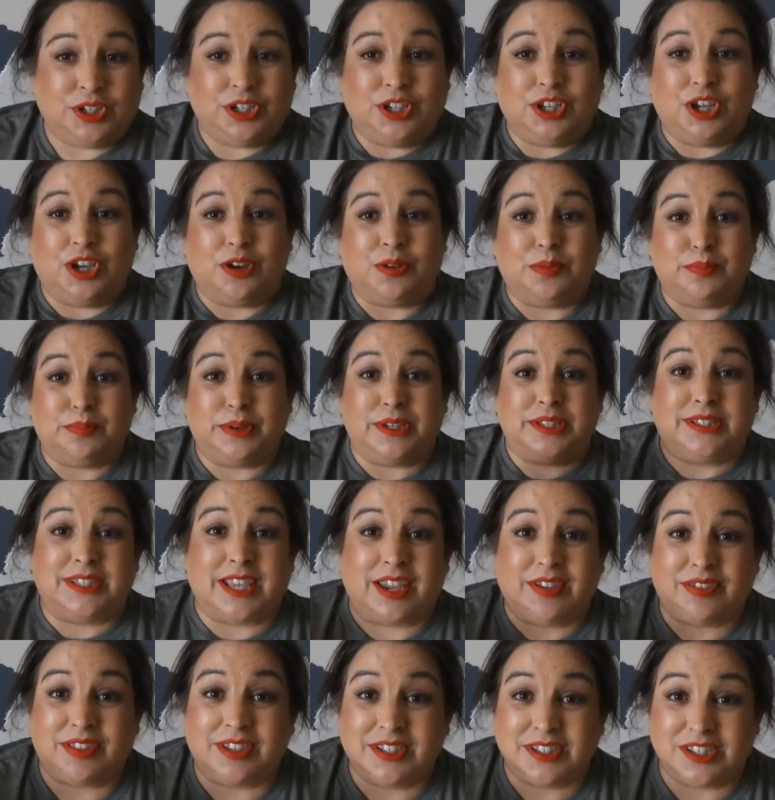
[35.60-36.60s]
you know, be
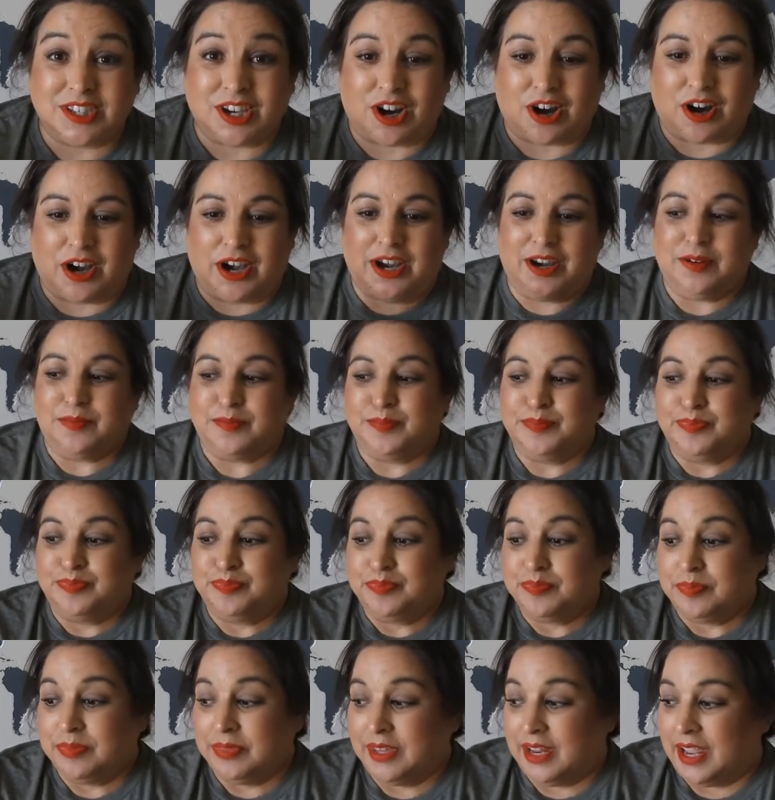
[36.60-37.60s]
safe than sorry.
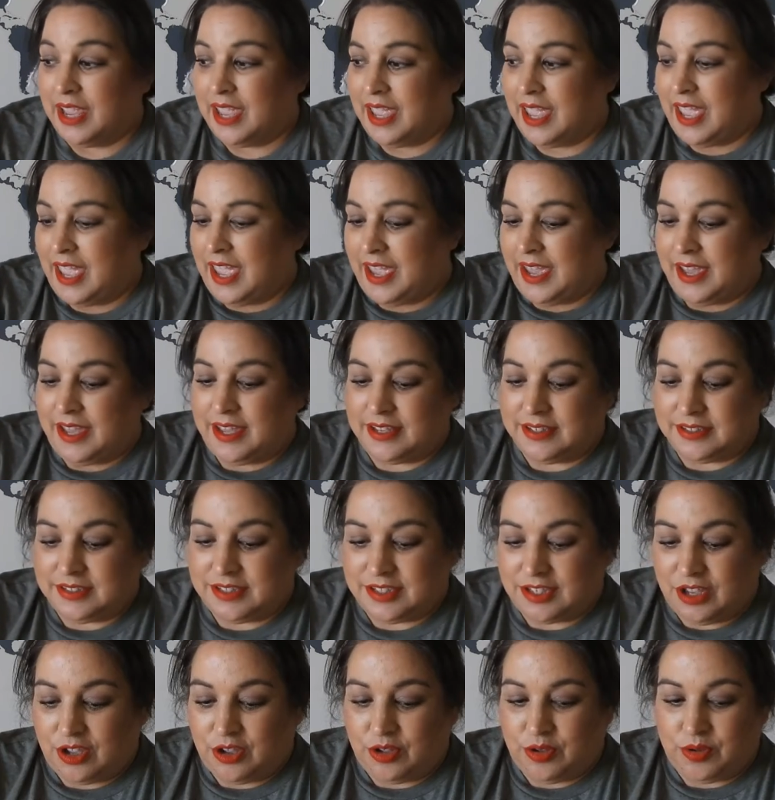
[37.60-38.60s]

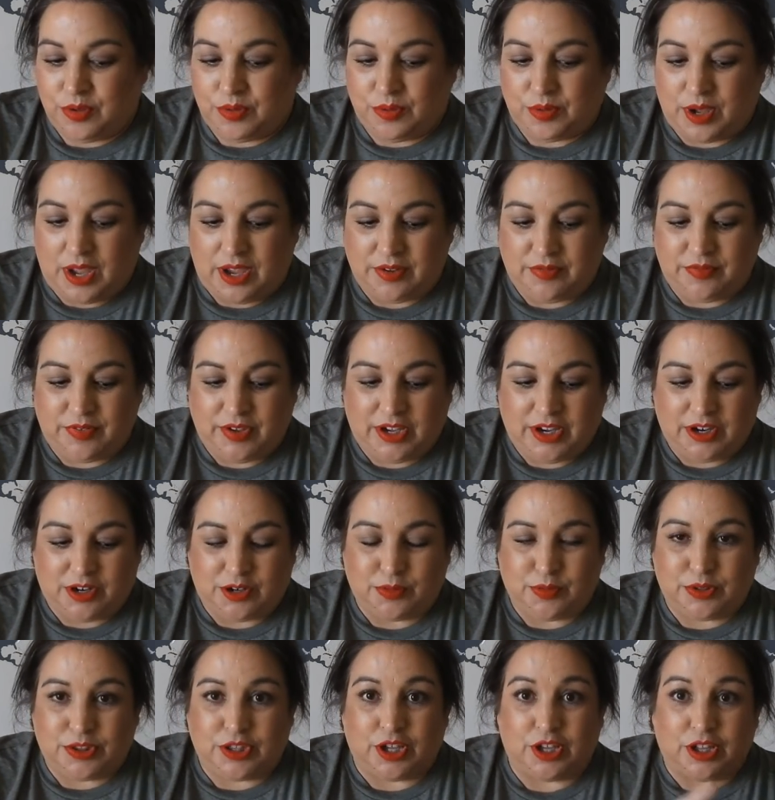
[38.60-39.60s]
And so I
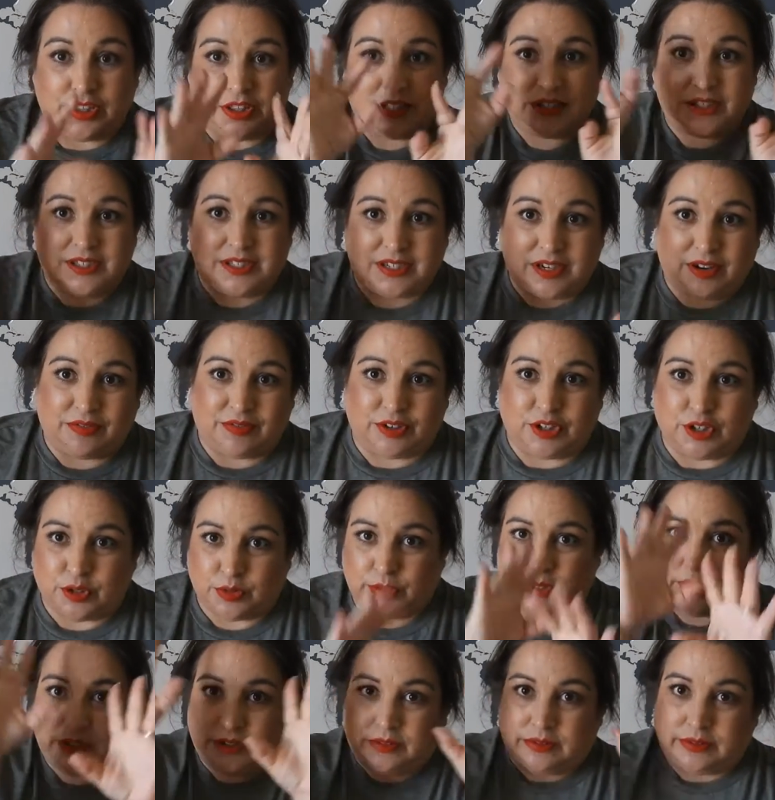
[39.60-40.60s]
figured with all this stuff
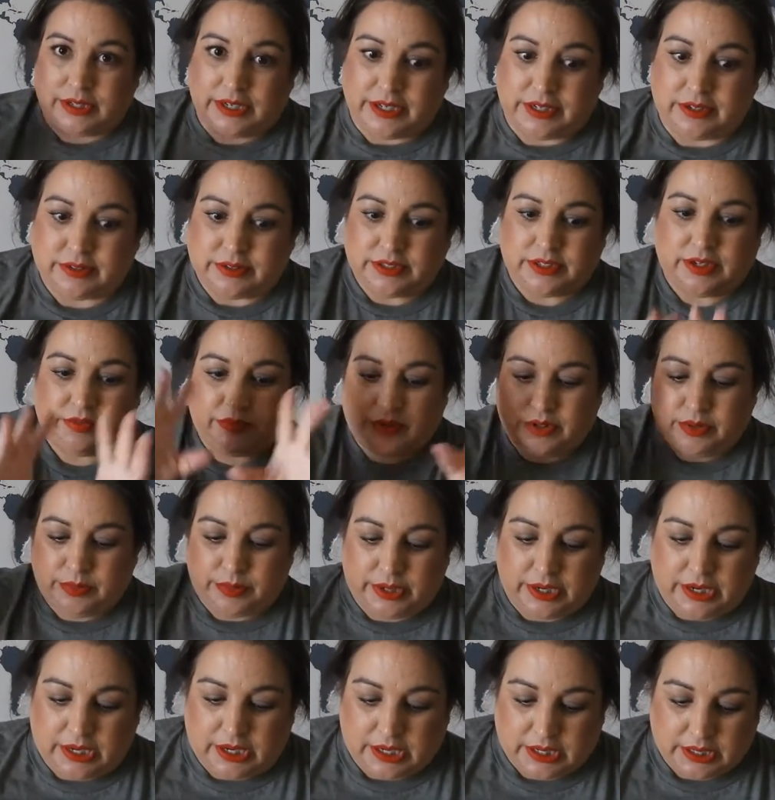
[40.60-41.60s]
going around
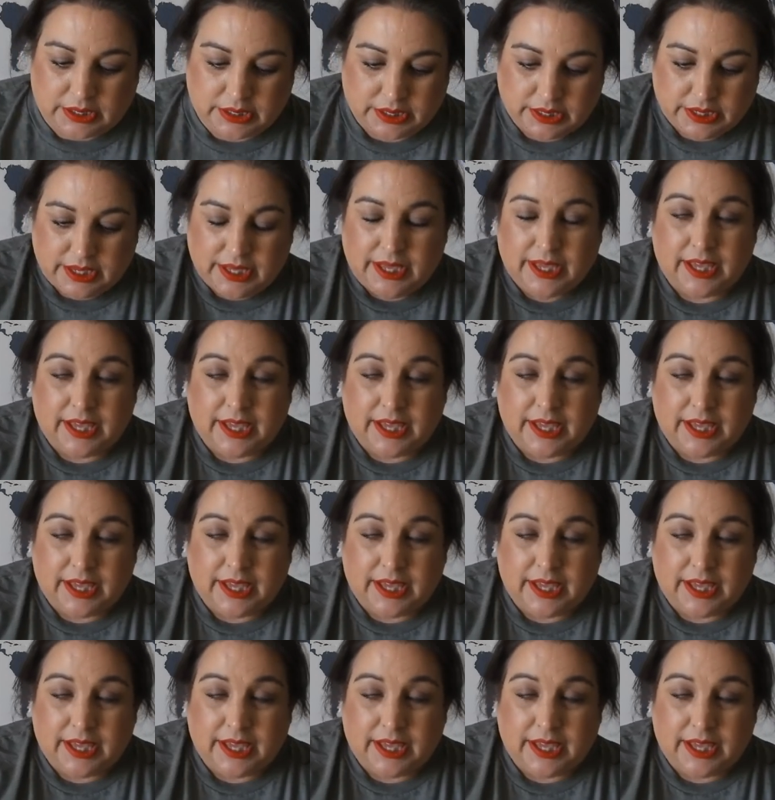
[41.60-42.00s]
everywhere,